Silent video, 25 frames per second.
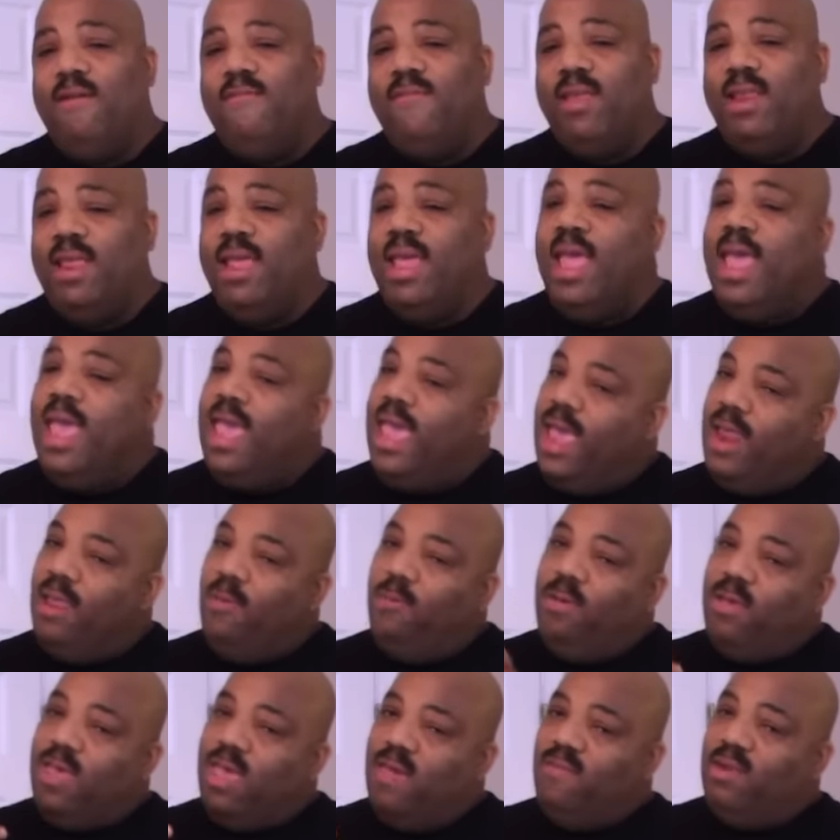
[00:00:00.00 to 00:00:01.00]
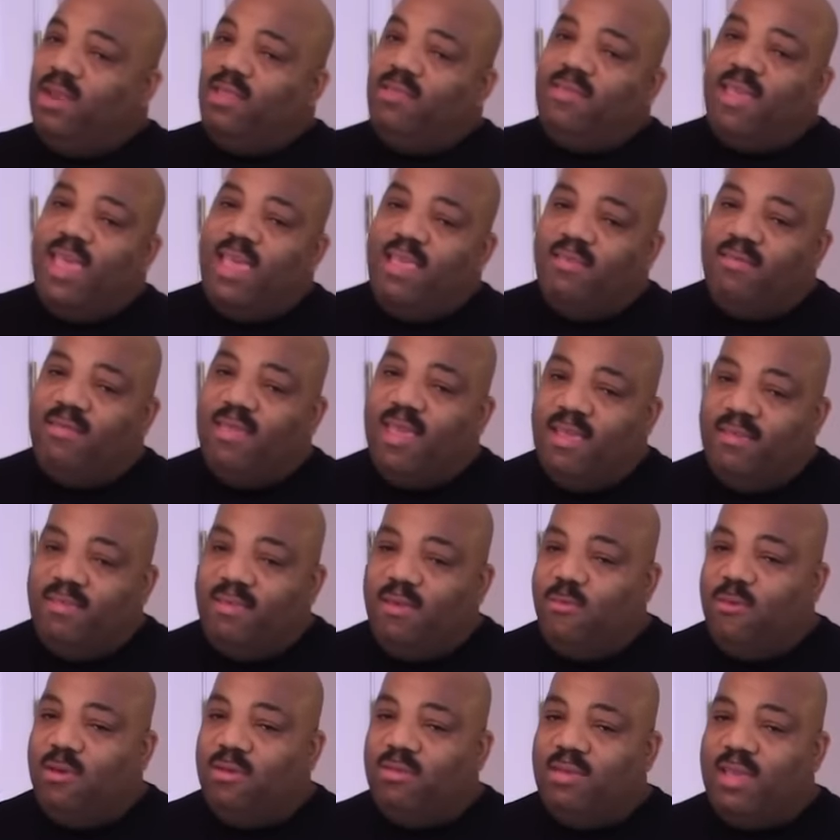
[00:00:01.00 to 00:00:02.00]
of it. And then we'll give it a taste
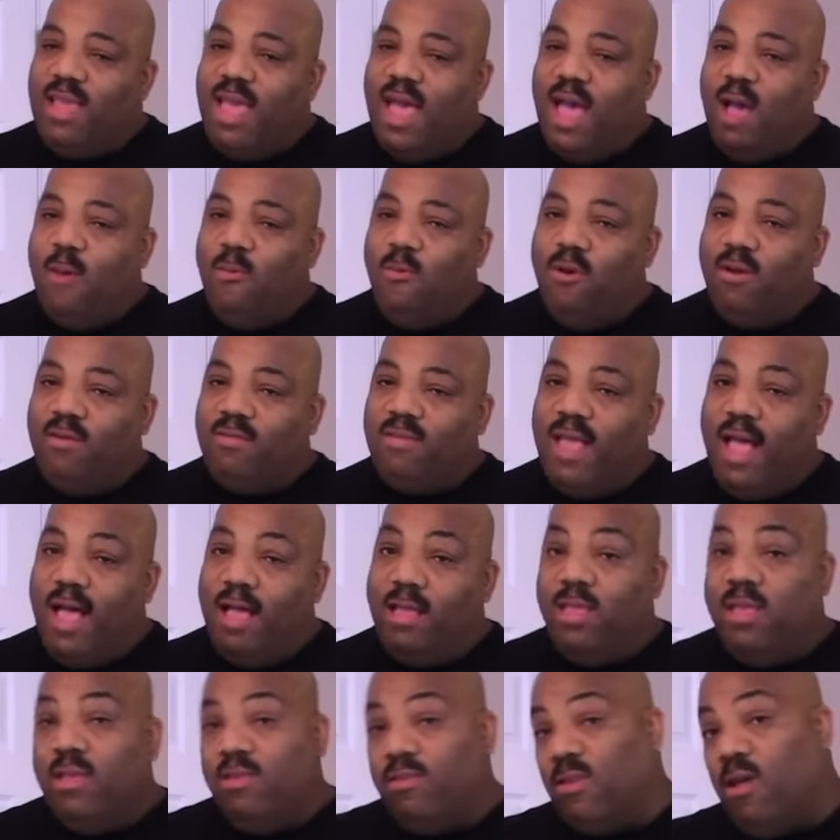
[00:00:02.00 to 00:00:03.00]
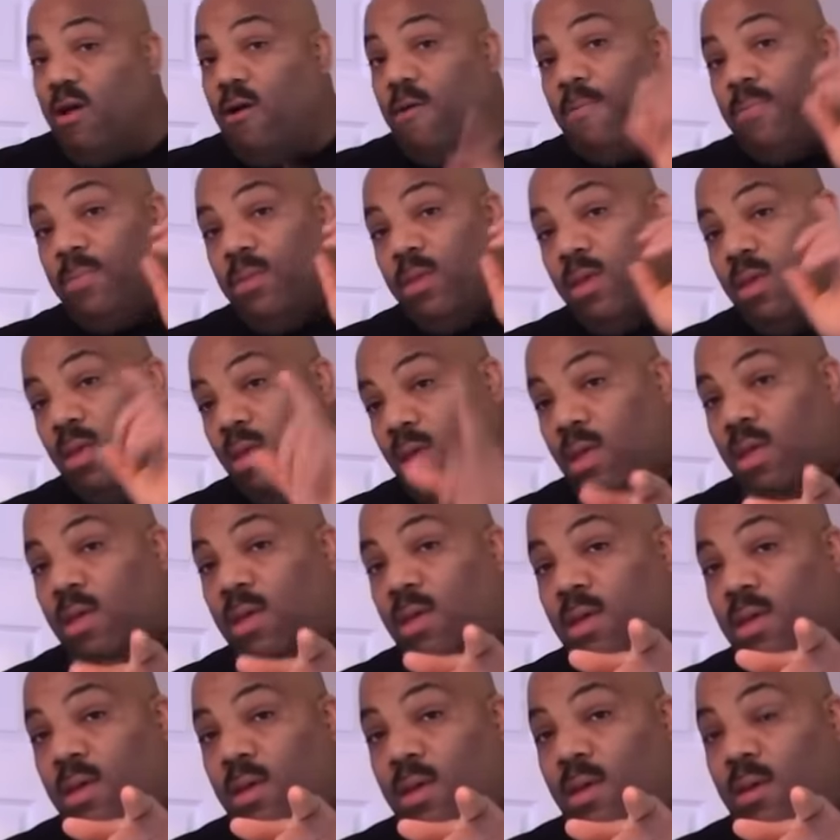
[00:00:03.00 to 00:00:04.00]
test and we'll see how it works out. So
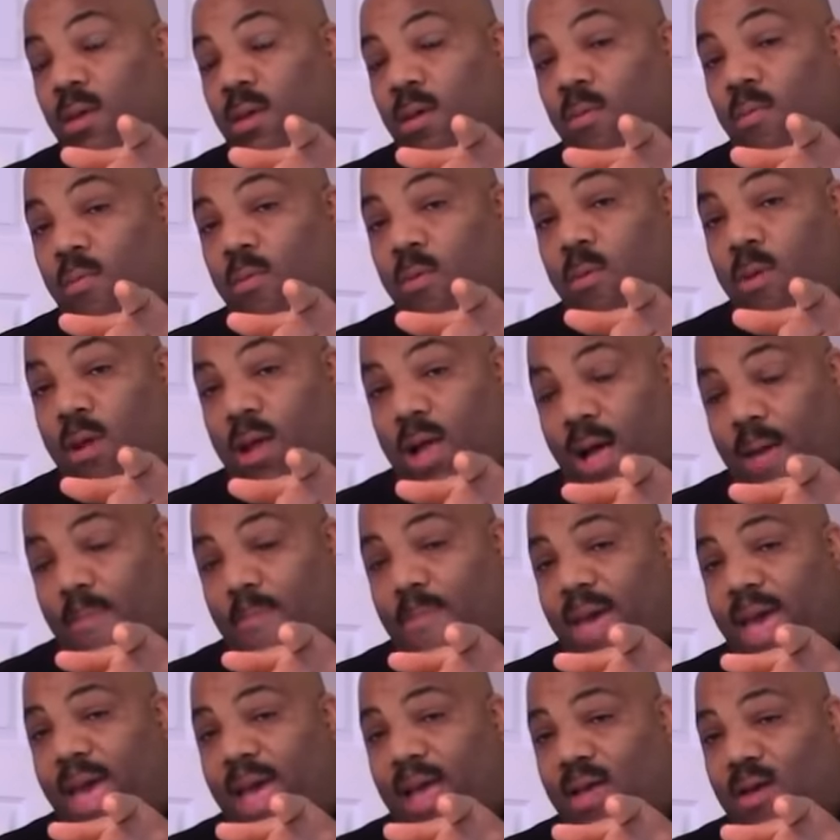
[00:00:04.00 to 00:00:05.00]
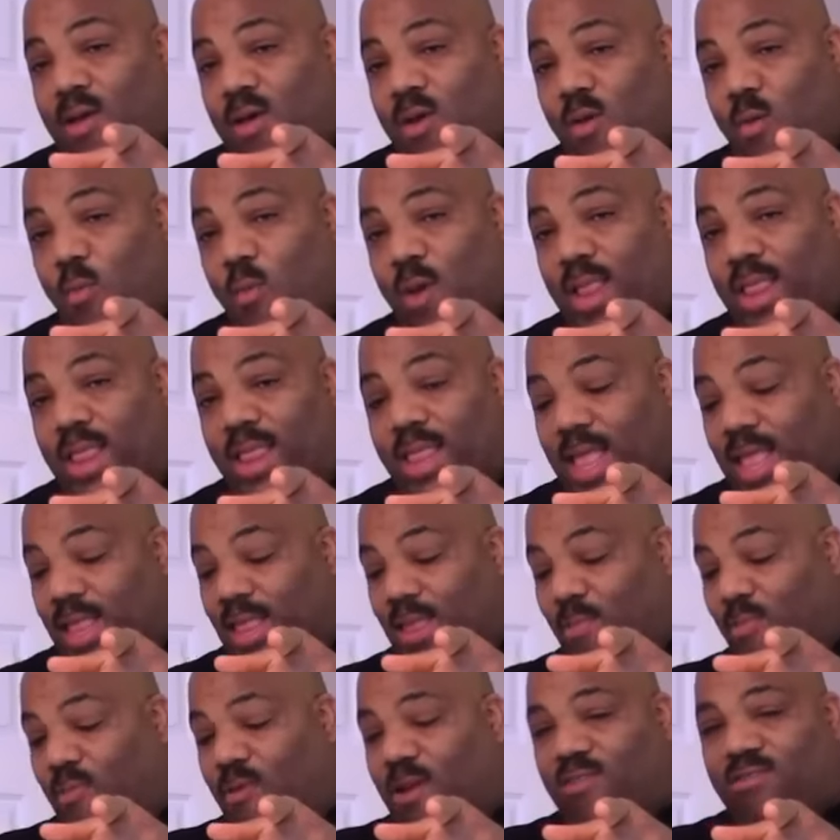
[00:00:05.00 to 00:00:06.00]
we'll come back when
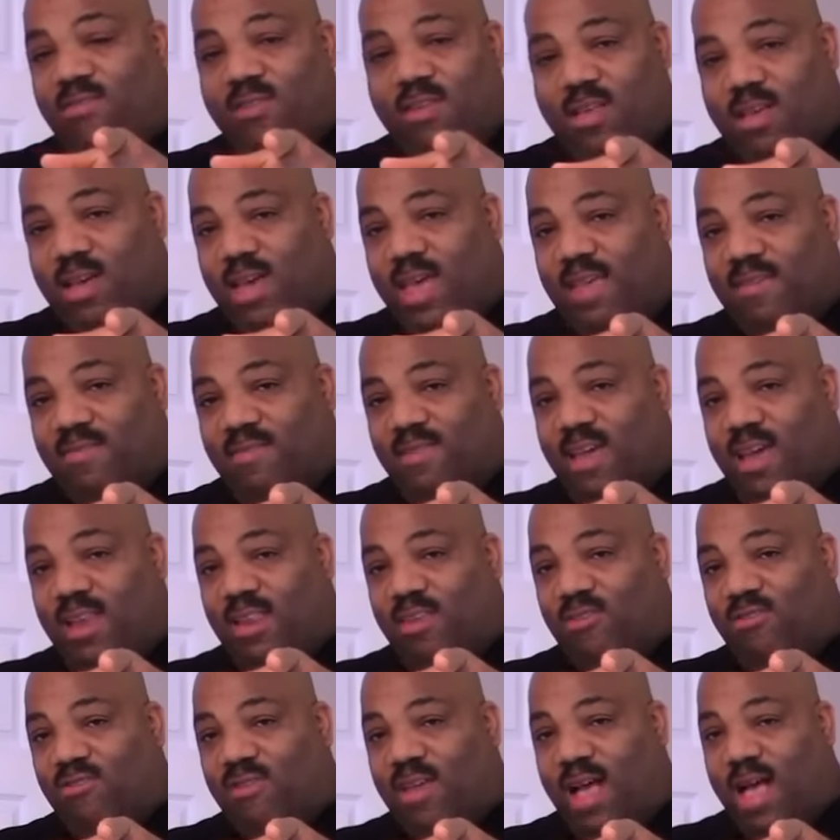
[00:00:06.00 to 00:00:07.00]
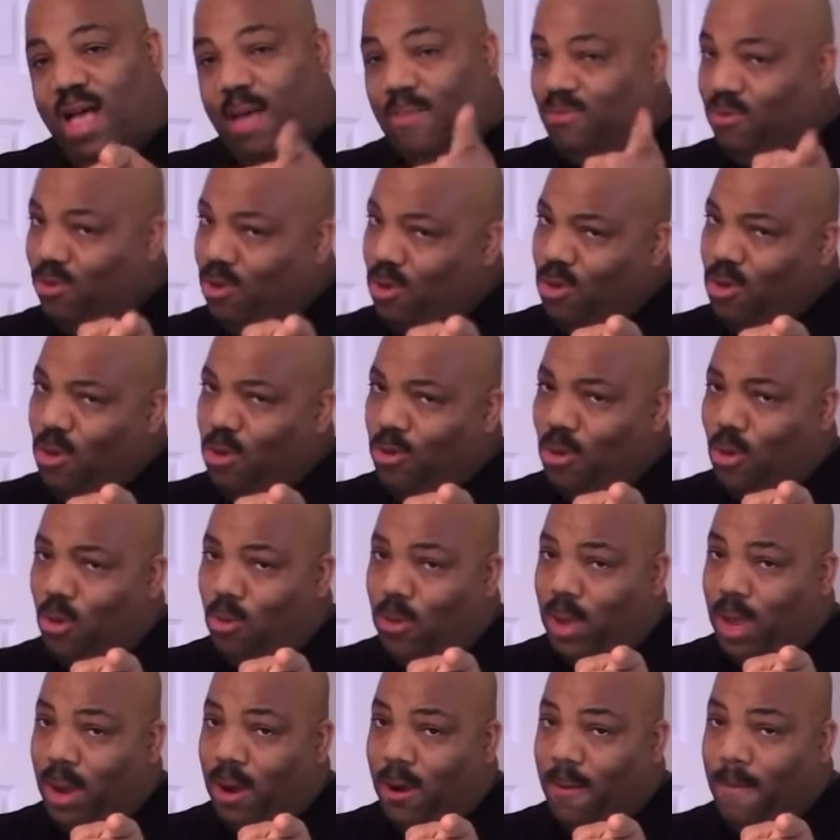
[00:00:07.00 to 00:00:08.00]
the pressure cooker has done its job. So don't go
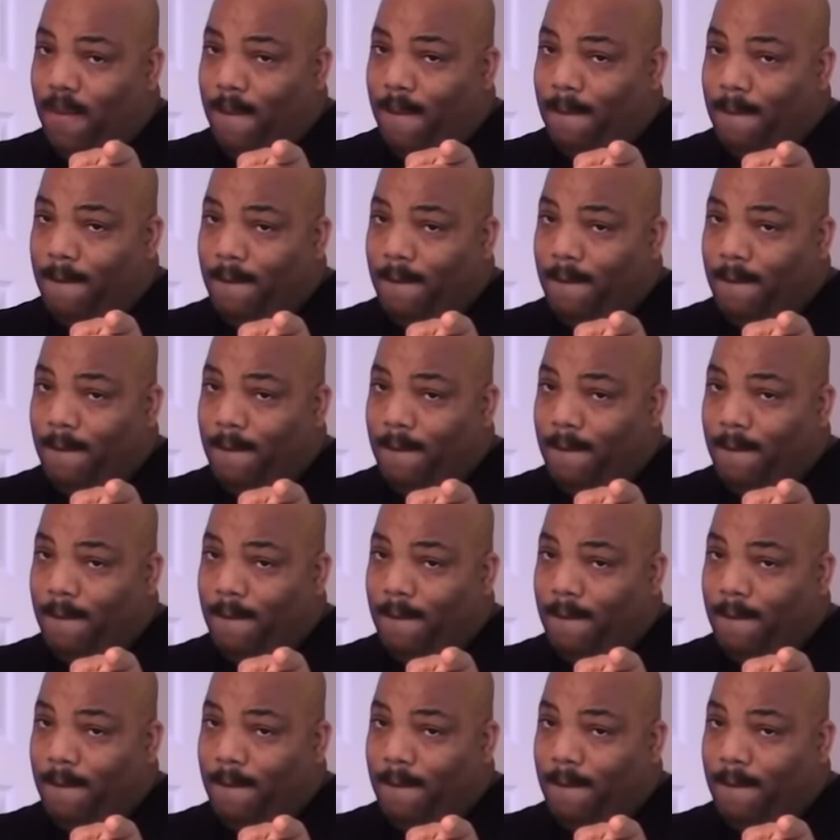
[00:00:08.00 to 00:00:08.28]
nowhere.